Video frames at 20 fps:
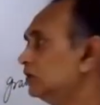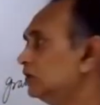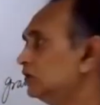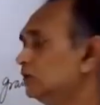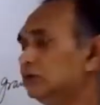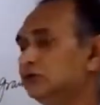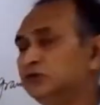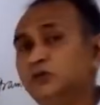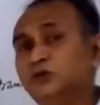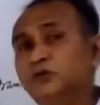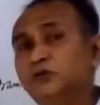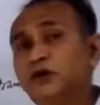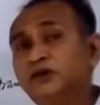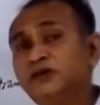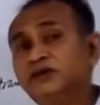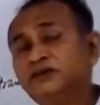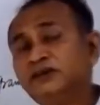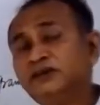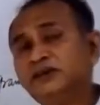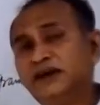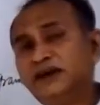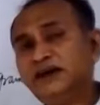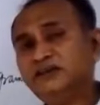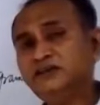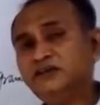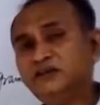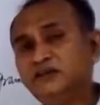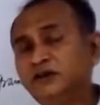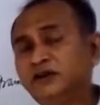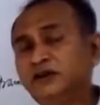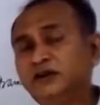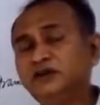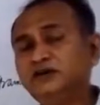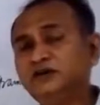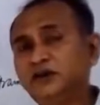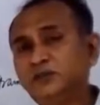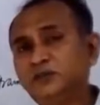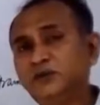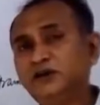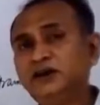So what is the next
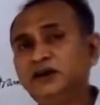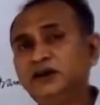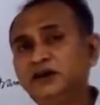topic?